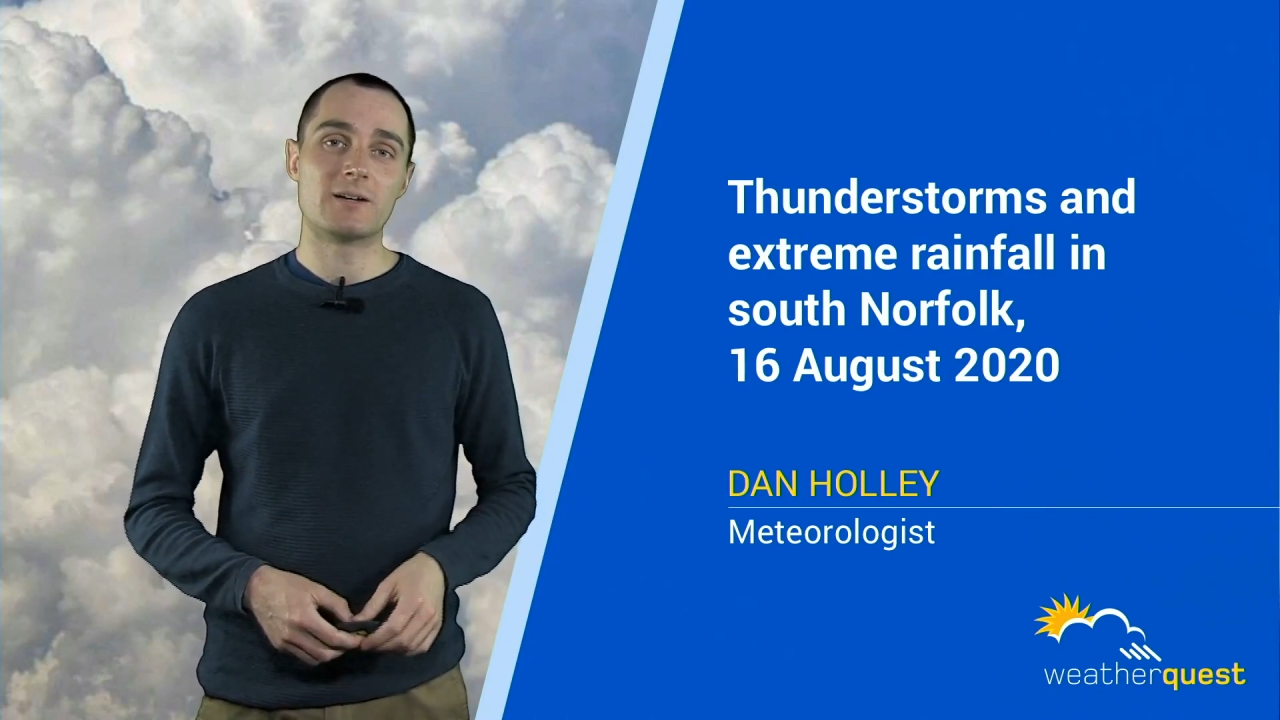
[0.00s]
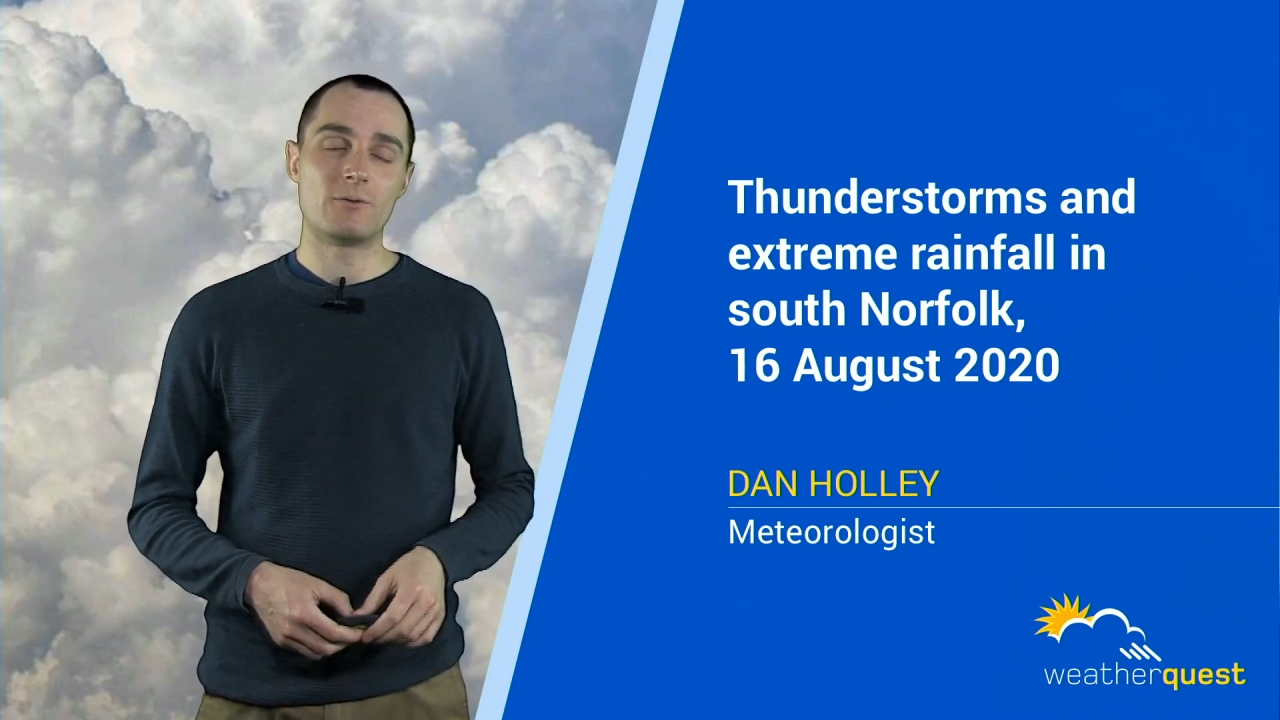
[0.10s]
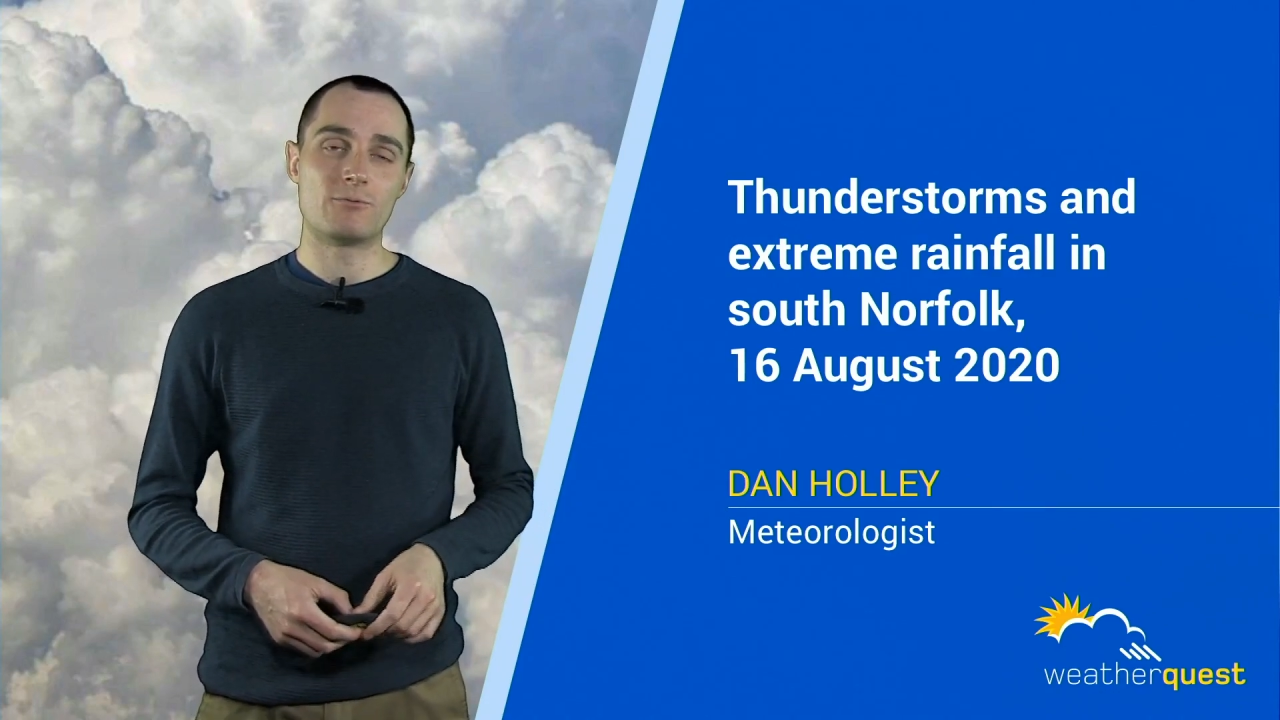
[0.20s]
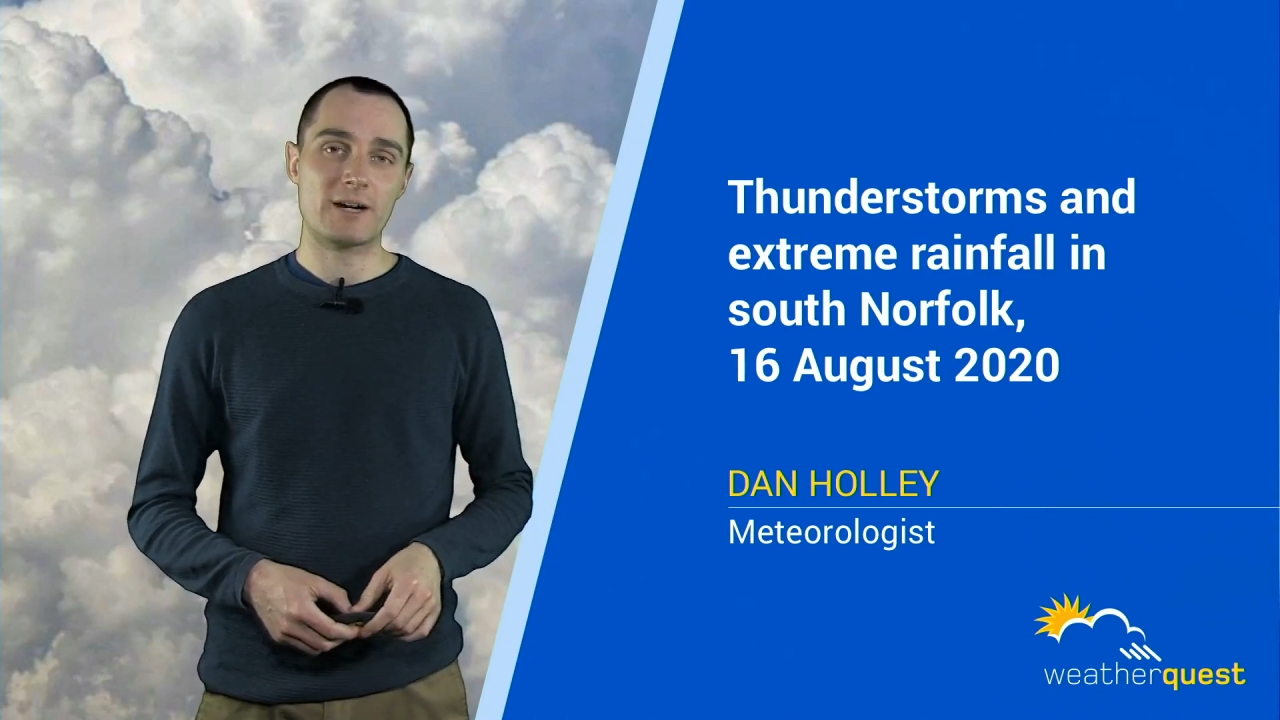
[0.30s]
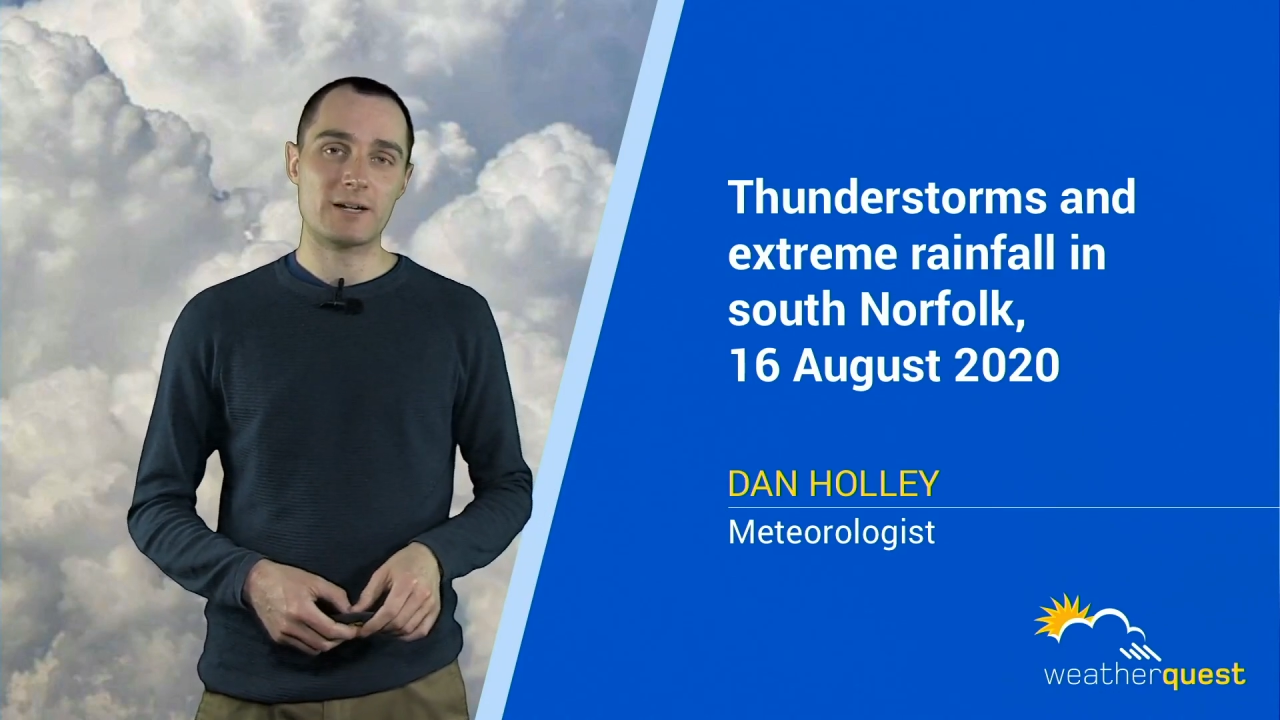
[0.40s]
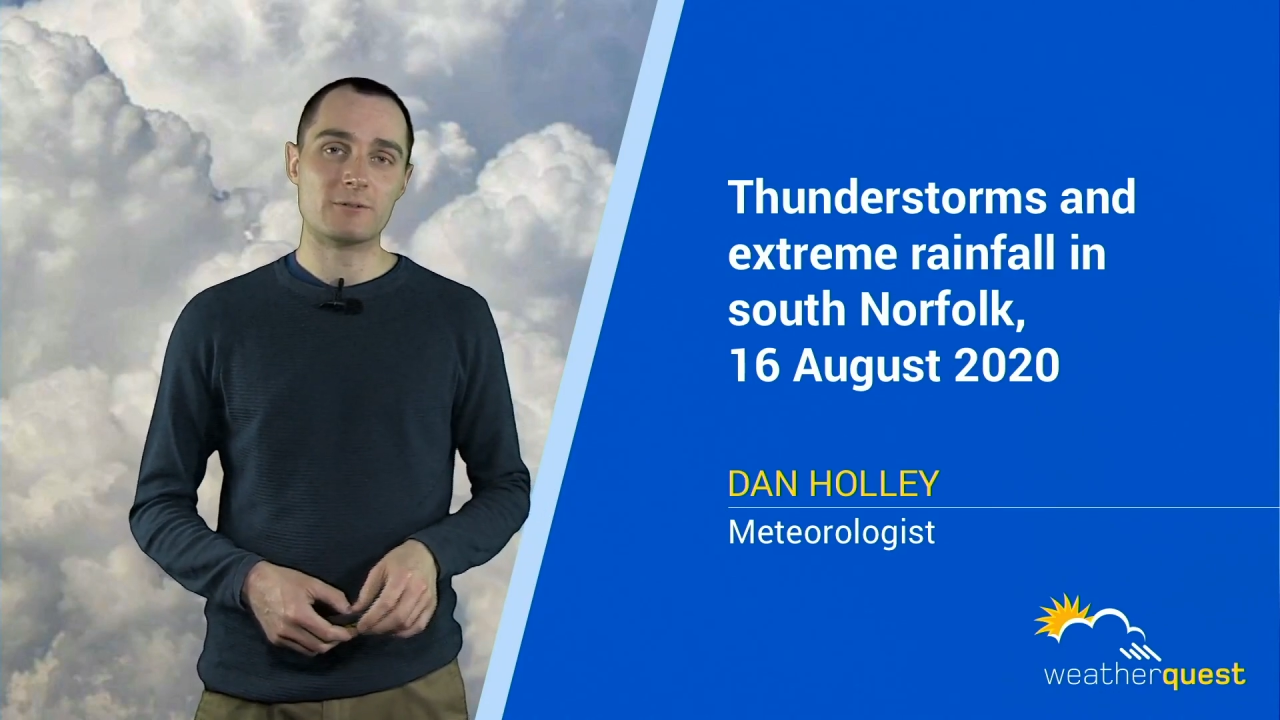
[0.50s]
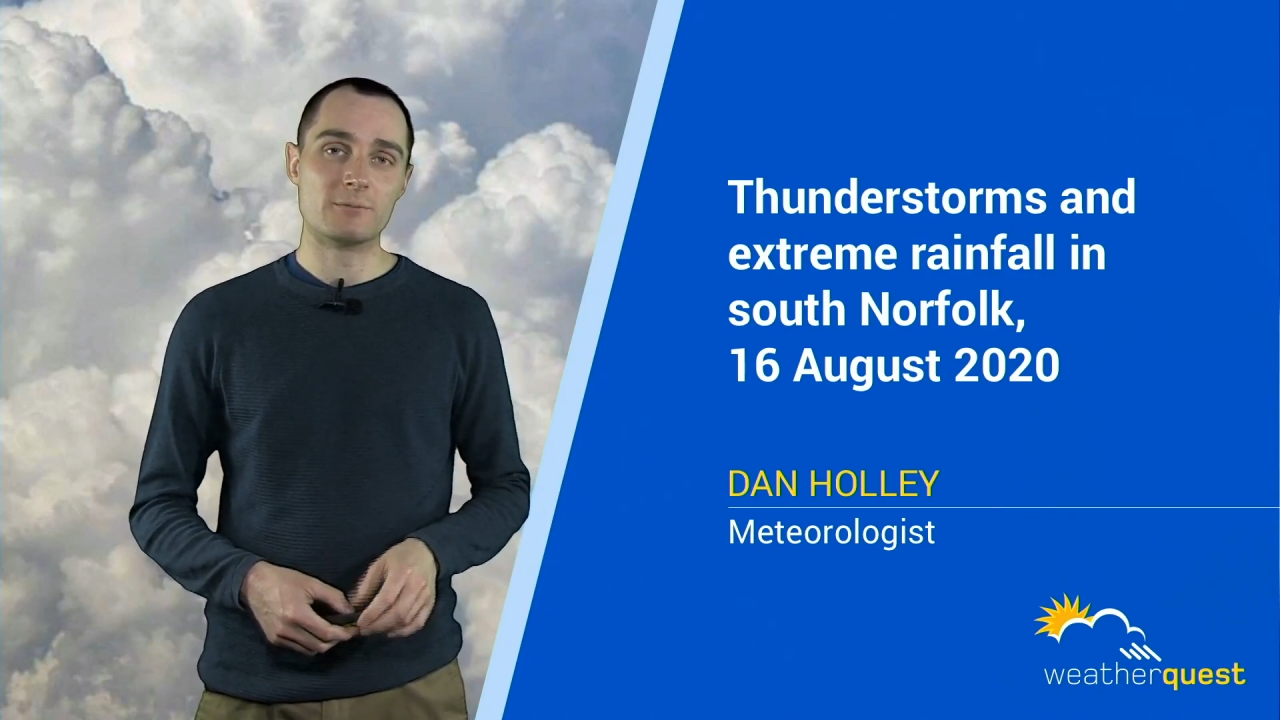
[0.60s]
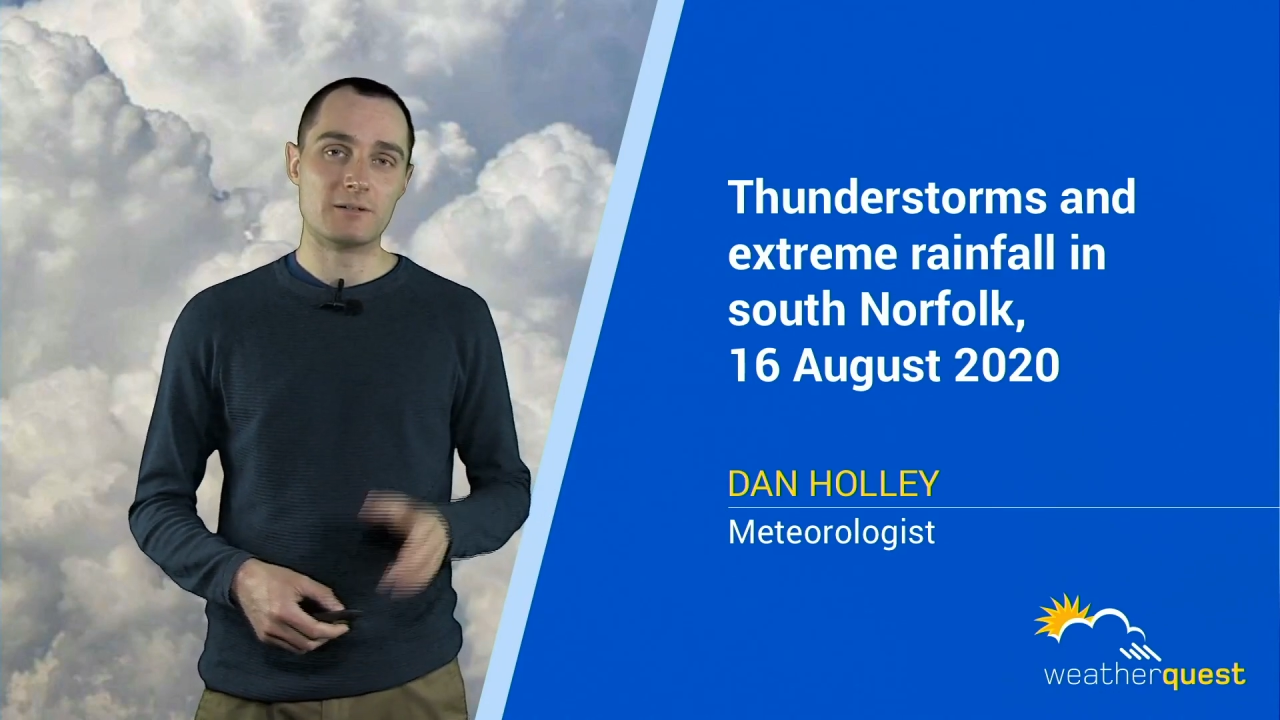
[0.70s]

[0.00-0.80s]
on record